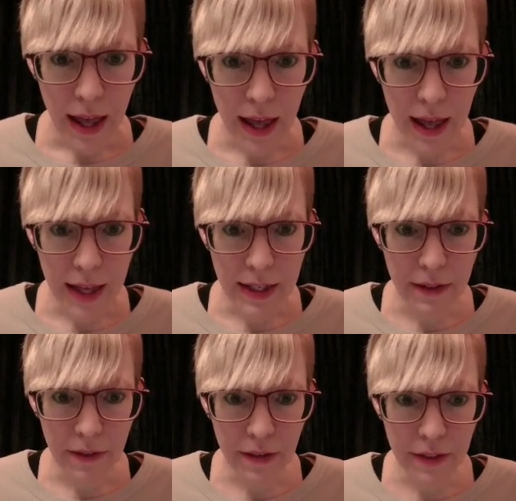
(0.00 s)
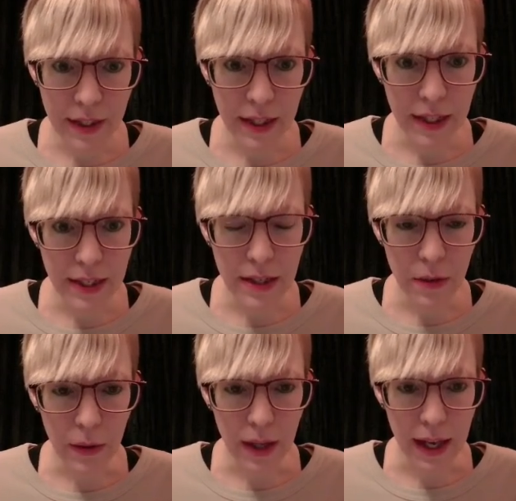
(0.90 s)
And if everything
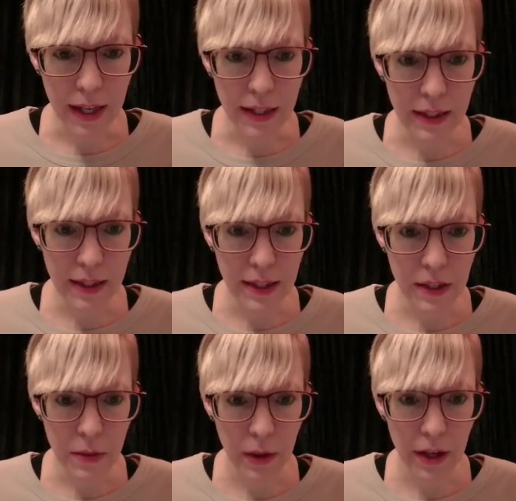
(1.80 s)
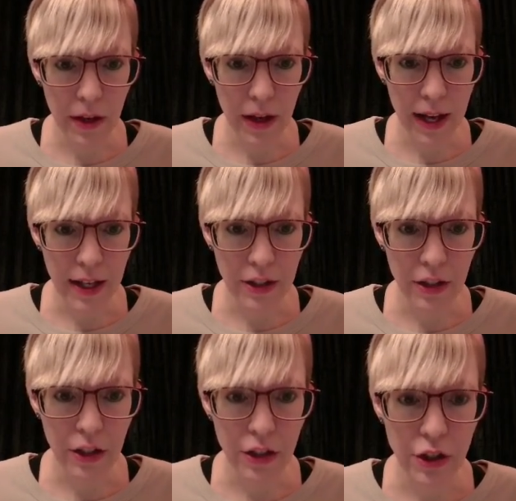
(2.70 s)
isn't okay, this is where I
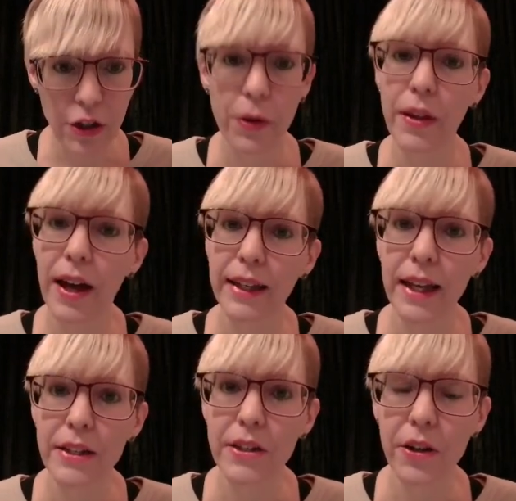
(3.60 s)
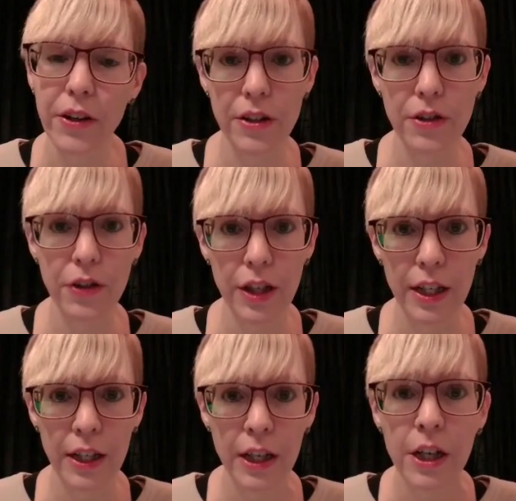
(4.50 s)
actually show that get started
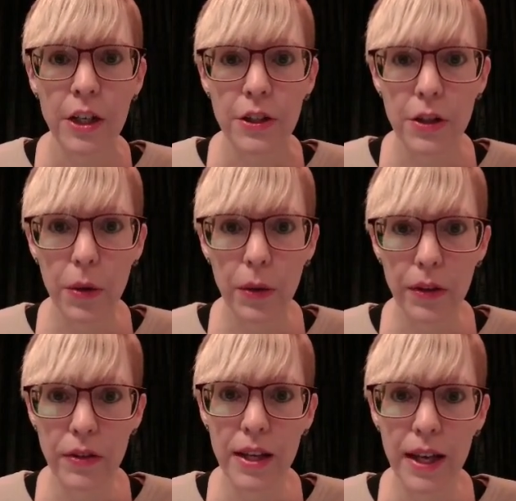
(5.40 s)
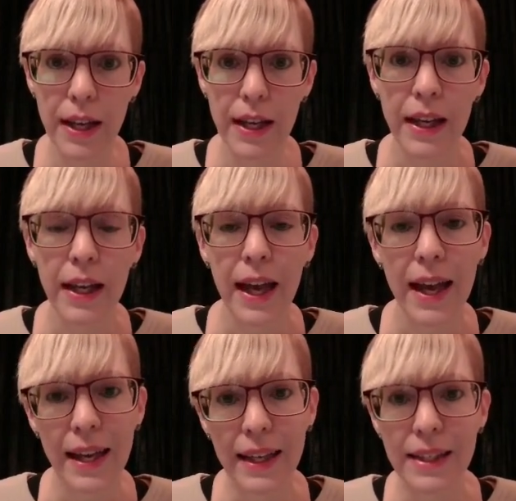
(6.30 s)
screen. So it'll say,
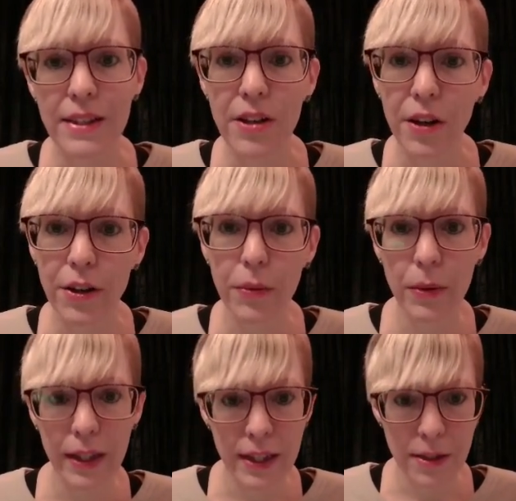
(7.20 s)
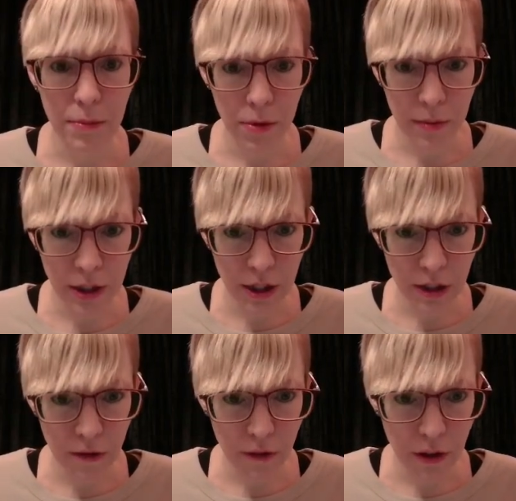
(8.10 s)
hey, get started, we need some
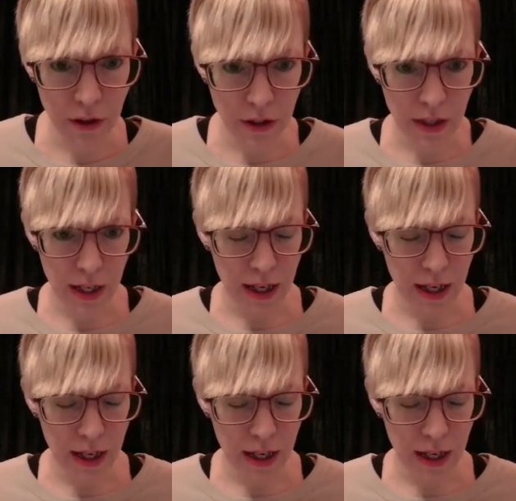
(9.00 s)
permissions first.